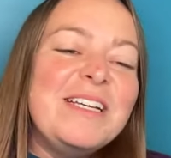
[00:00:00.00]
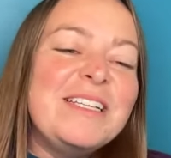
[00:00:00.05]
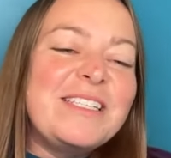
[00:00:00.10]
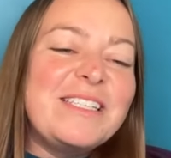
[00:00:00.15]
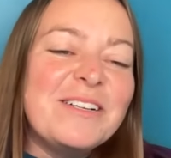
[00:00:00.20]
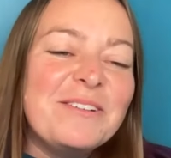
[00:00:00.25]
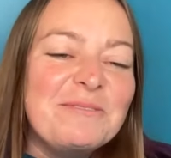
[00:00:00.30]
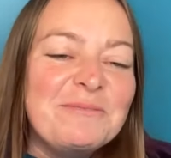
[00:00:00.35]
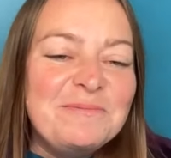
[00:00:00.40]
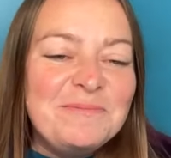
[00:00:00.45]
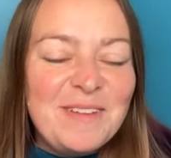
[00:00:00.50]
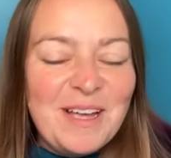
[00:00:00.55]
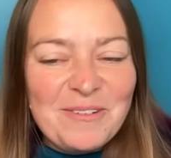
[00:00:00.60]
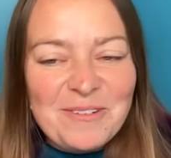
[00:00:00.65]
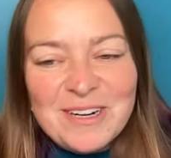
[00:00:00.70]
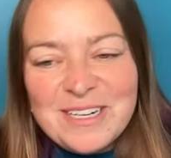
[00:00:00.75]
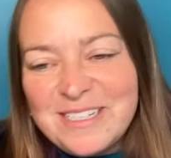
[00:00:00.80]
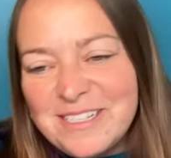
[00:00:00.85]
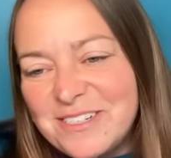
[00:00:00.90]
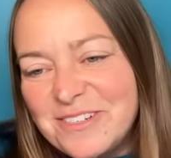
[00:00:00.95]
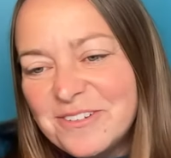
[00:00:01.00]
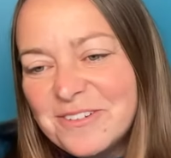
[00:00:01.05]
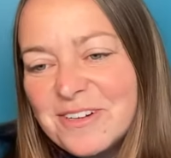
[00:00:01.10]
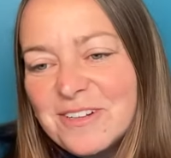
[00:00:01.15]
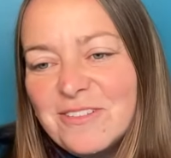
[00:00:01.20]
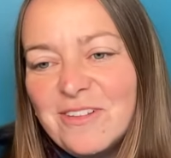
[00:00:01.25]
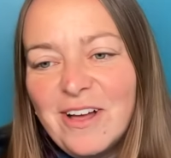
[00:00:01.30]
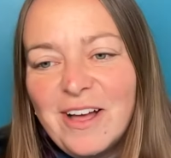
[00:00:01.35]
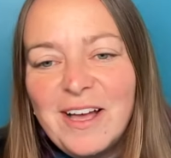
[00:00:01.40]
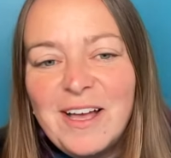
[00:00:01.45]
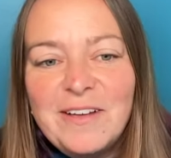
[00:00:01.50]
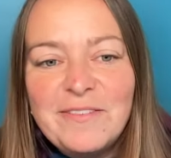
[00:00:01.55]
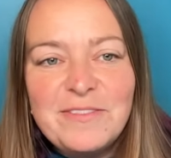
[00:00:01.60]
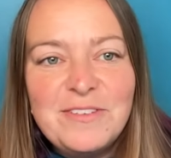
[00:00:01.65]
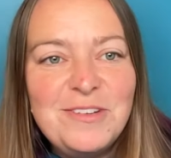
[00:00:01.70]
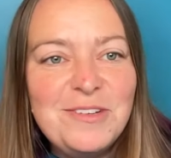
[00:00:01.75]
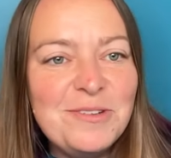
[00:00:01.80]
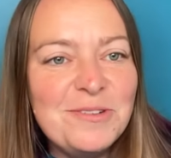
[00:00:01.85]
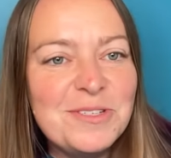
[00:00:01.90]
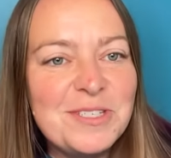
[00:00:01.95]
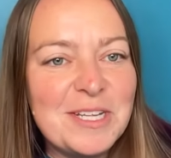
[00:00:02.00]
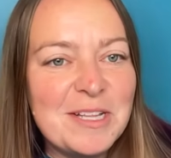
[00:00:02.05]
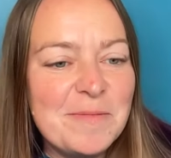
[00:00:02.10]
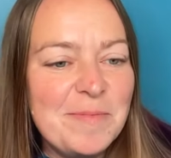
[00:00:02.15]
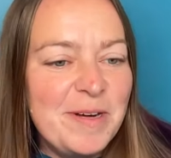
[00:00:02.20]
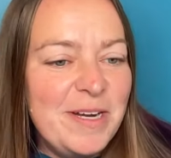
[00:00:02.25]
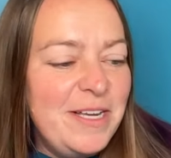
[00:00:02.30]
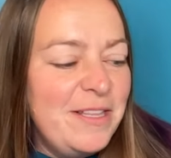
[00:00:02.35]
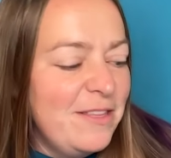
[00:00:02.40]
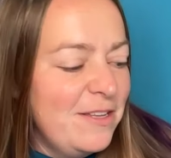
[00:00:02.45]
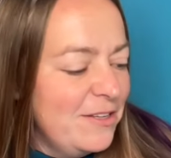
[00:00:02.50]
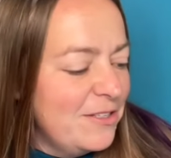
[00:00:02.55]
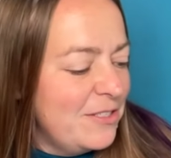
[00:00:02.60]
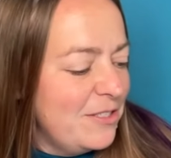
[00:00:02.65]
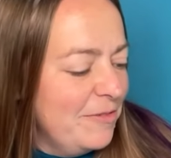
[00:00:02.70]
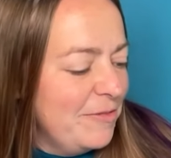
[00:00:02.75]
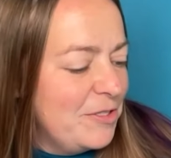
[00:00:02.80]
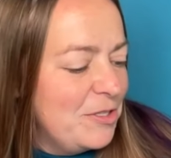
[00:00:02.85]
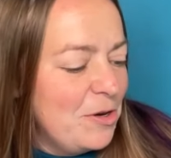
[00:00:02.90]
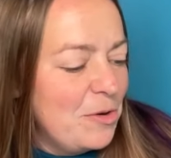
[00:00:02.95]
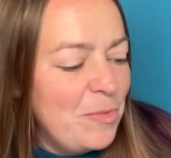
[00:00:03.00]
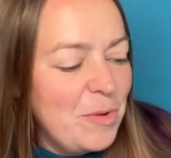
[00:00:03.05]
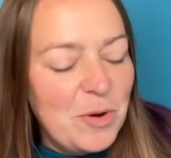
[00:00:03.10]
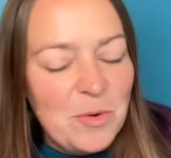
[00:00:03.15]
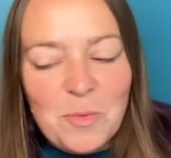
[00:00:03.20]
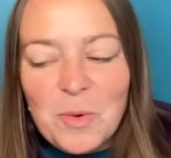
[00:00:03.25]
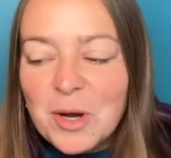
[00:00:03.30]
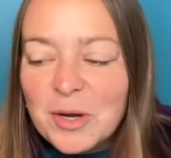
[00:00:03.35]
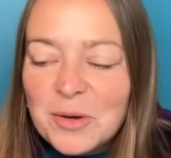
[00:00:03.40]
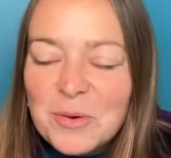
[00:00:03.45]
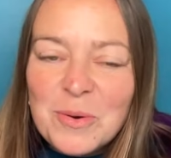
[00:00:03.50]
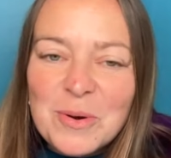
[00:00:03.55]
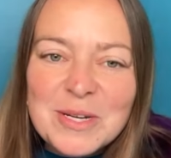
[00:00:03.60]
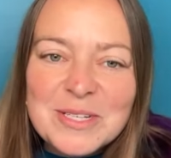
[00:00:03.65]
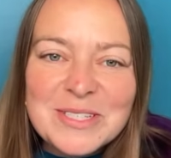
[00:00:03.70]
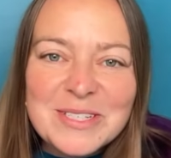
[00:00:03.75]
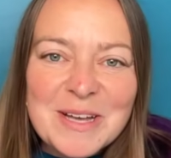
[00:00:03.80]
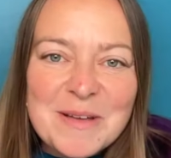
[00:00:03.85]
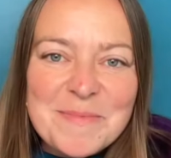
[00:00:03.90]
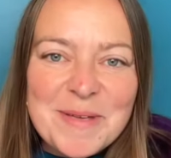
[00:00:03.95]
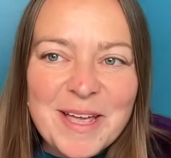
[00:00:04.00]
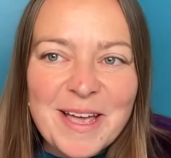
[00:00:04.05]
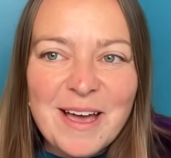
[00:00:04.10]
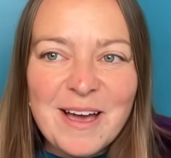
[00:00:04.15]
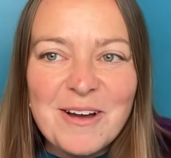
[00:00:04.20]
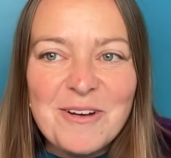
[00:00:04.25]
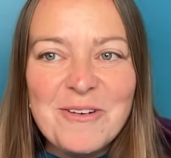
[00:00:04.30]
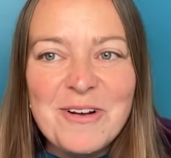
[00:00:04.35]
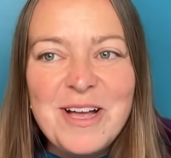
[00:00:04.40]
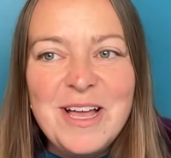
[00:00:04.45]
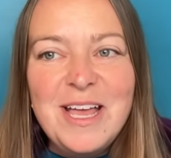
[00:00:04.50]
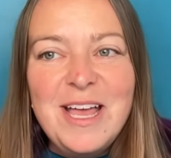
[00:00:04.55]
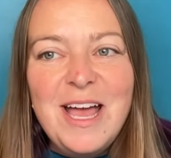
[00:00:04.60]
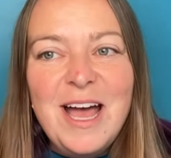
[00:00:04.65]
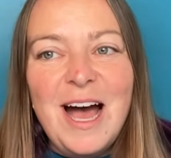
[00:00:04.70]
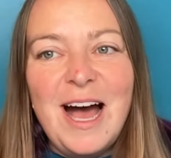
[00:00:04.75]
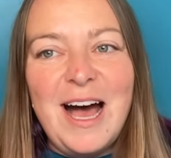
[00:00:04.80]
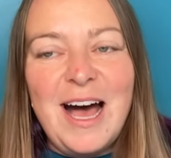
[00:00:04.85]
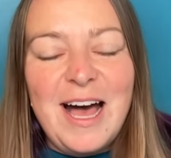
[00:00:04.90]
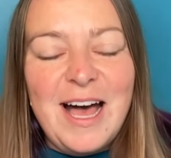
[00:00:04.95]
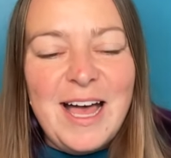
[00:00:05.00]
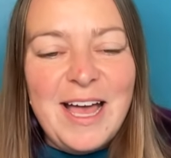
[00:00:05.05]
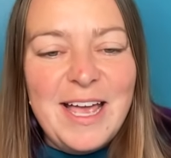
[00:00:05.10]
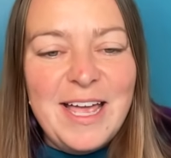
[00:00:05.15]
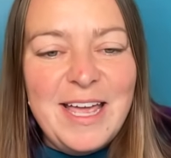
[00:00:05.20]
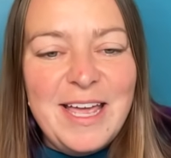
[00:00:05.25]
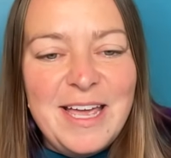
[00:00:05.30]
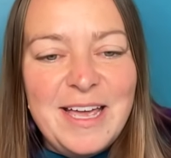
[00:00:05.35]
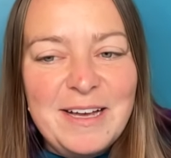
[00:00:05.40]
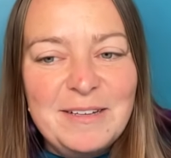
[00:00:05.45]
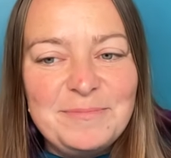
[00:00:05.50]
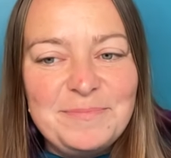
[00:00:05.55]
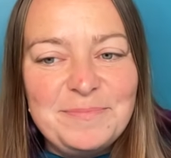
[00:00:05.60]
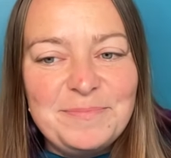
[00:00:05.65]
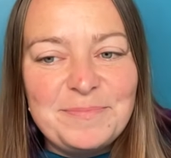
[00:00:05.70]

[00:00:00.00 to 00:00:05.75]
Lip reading: So I wanted to do a live to celebrate the Service Dog 101 course coming out. I